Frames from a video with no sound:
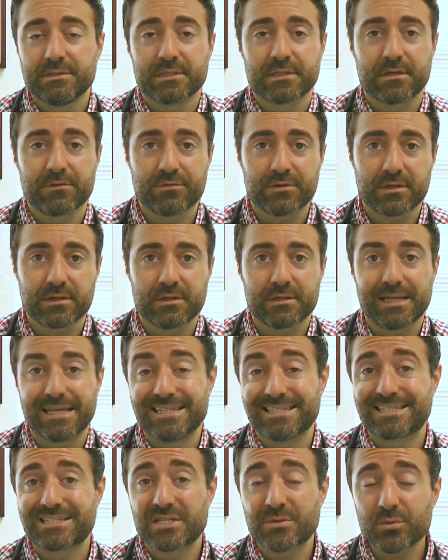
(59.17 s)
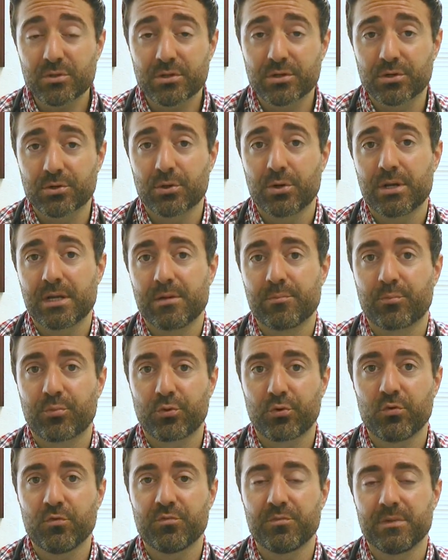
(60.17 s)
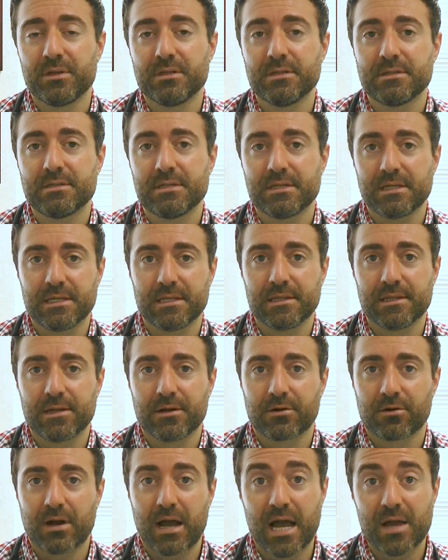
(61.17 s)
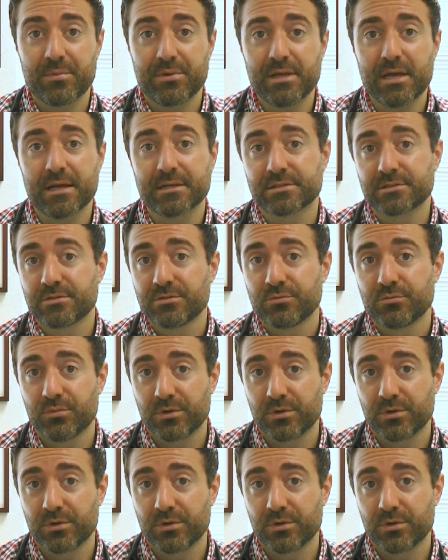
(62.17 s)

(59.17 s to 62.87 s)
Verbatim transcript: significant, and similar improvement in their IBS,